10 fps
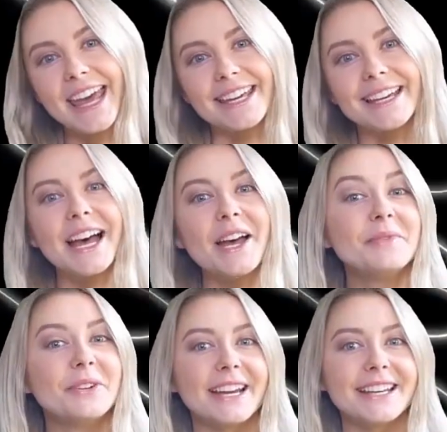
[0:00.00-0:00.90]
Hey,
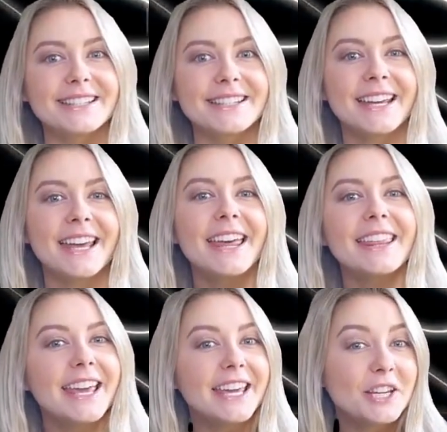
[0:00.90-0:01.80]
I'm Grace.
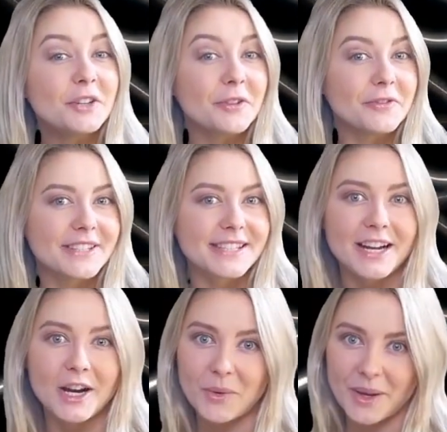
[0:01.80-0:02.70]
Thank you for
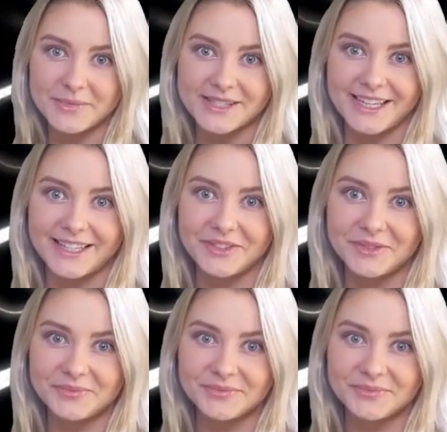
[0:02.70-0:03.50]
visiting our website.